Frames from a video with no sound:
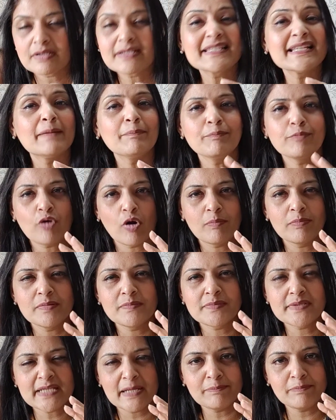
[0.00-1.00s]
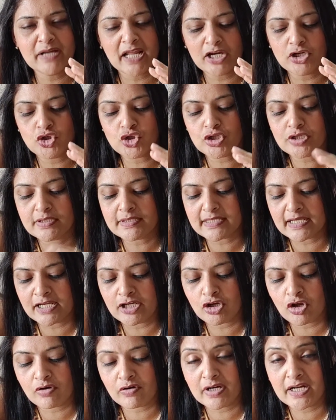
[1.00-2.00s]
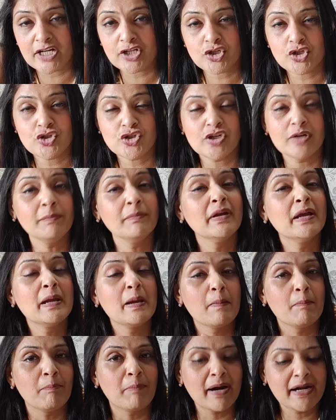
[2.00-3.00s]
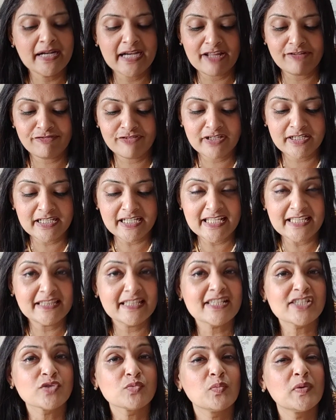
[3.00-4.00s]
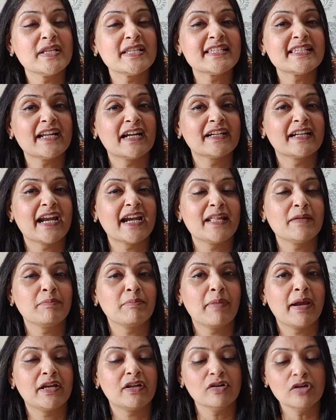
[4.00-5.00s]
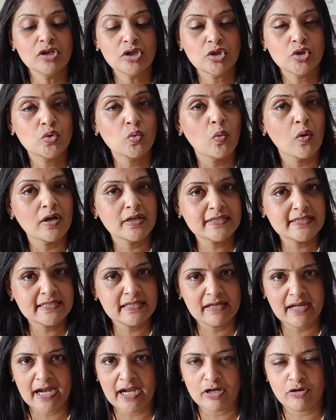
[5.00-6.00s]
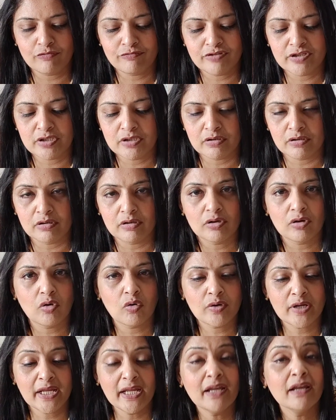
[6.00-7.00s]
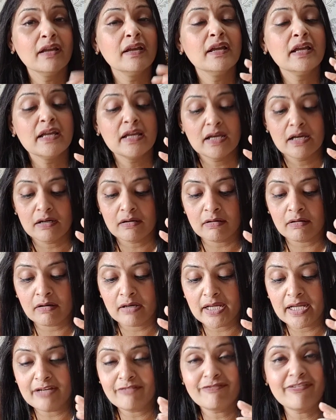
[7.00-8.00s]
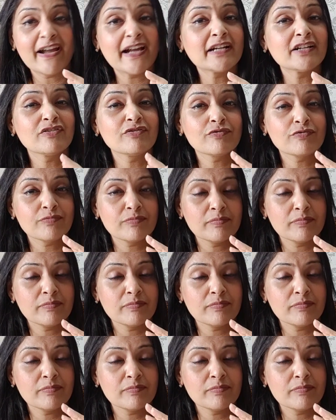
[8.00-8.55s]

some problems some tensions in your relationship but definitely this will start getting better towards the end of the year okay uh, in fact